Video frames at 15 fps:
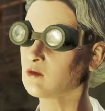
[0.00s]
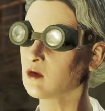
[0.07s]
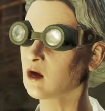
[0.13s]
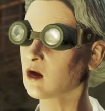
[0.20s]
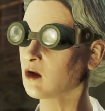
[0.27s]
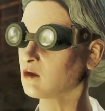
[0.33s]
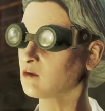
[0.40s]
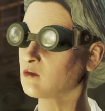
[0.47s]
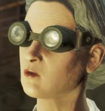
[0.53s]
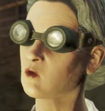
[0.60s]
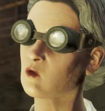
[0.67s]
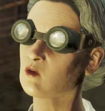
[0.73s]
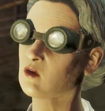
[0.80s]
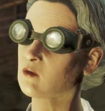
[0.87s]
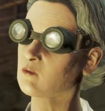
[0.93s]
And how
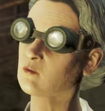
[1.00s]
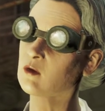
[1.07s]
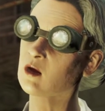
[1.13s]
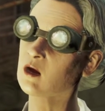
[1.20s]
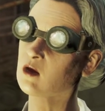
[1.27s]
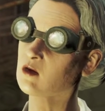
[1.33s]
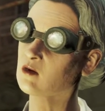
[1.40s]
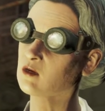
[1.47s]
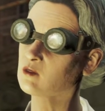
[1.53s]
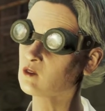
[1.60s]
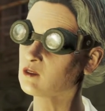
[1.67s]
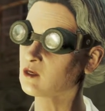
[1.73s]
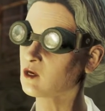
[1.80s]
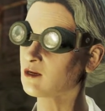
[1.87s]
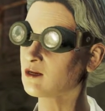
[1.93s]
do they
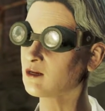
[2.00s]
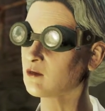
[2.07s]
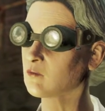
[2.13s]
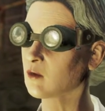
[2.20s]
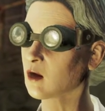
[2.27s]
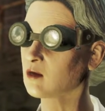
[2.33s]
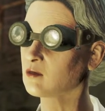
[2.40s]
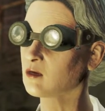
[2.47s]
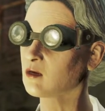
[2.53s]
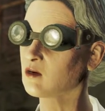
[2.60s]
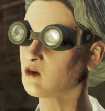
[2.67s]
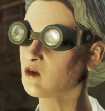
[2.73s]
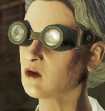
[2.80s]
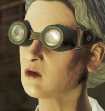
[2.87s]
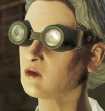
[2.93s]
manage to keep us
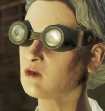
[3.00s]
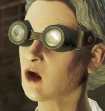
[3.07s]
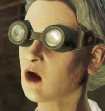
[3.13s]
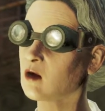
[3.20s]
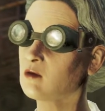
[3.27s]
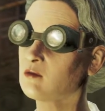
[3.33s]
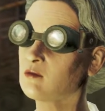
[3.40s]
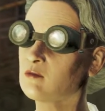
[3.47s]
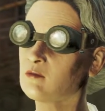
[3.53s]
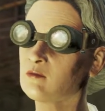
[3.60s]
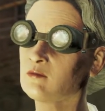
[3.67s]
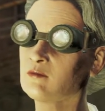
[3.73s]
in the dark?